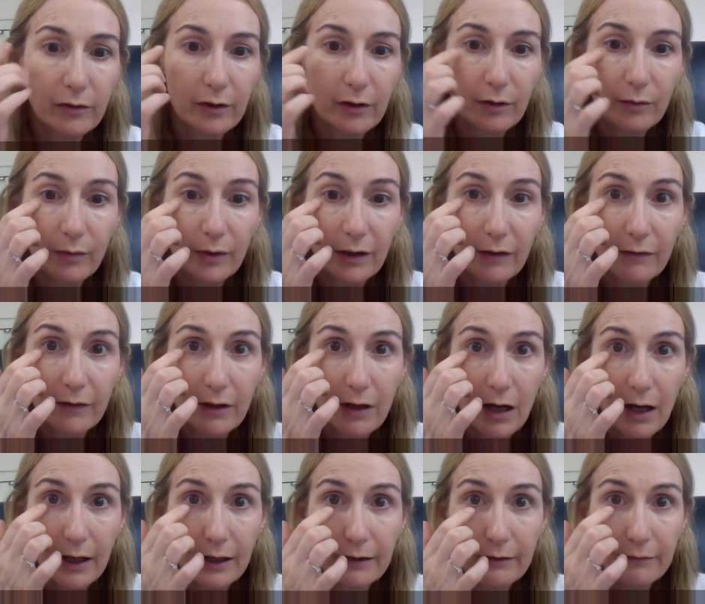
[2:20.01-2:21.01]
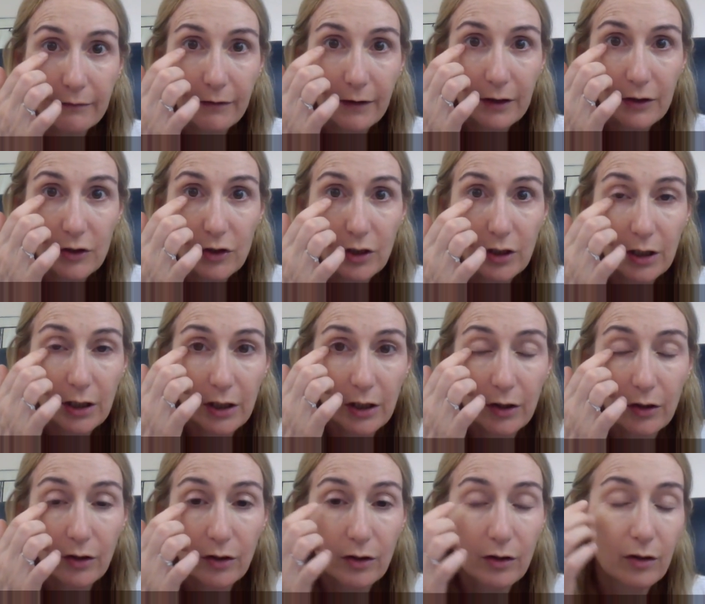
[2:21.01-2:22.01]
little bit of an eye infection
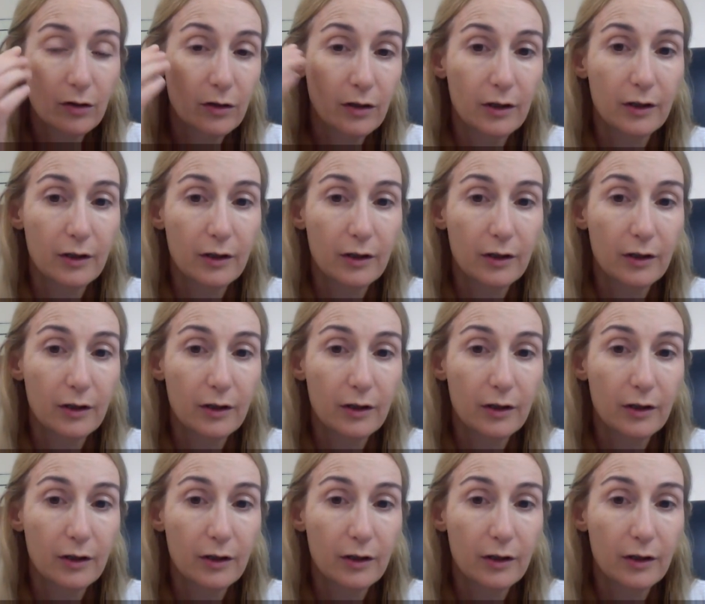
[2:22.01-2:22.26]
here.